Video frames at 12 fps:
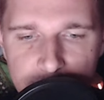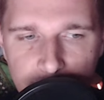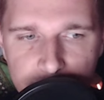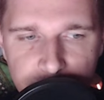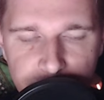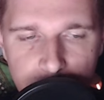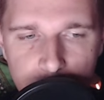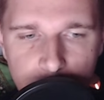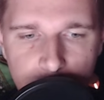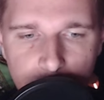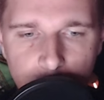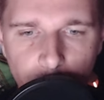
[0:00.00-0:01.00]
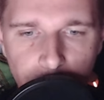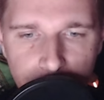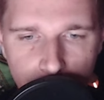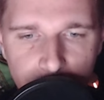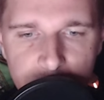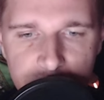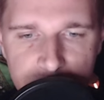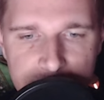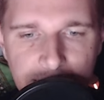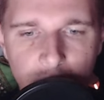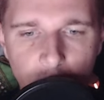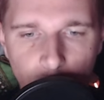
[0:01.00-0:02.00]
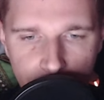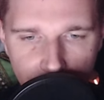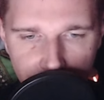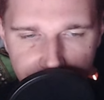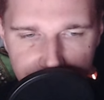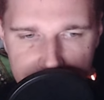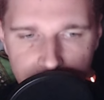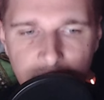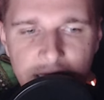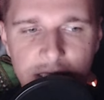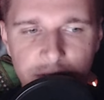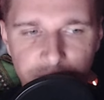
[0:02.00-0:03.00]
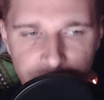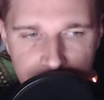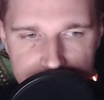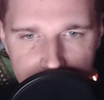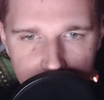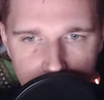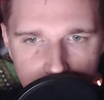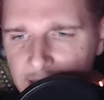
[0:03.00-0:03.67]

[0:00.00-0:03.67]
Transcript: I think we will see a lot of him as a villain.